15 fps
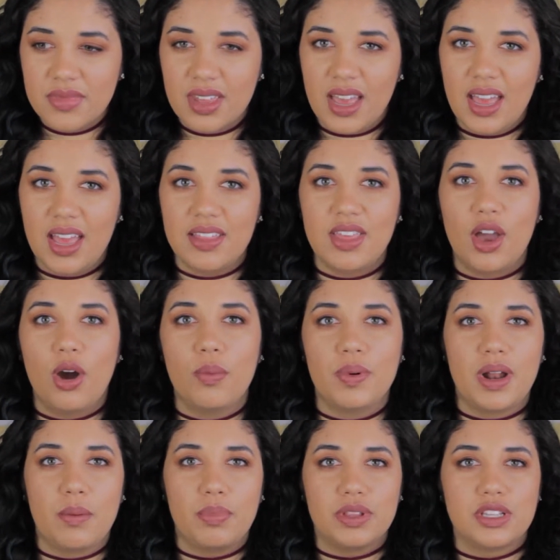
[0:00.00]
And they
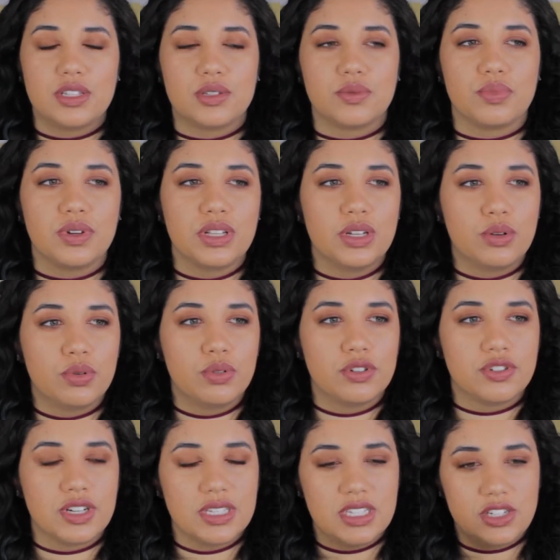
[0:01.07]
open up with this really cool
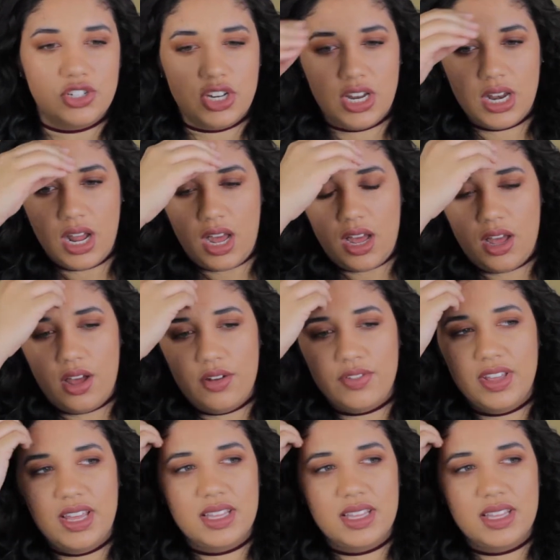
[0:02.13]
transition of